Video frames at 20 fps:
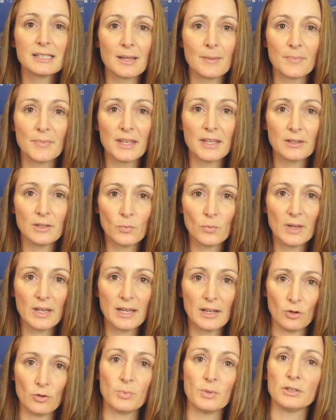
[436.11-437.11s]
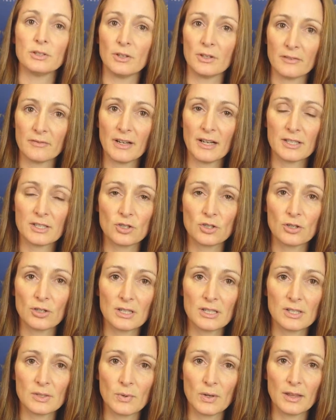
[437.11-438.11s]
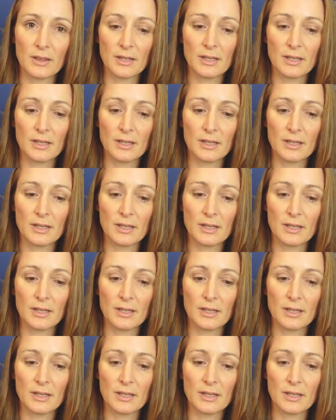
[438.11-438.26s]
something that we help a lot of our students with,